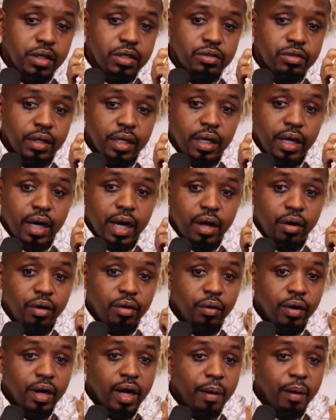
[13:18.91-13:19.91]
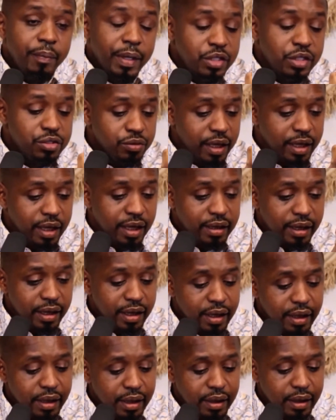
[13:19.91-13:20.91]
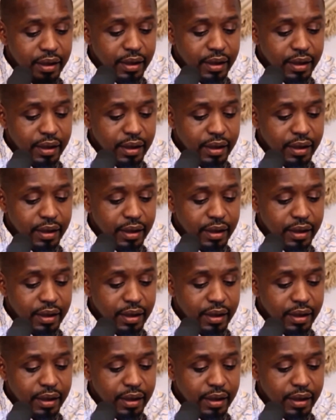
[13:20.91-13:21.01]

So I don't know what happened to Agatha,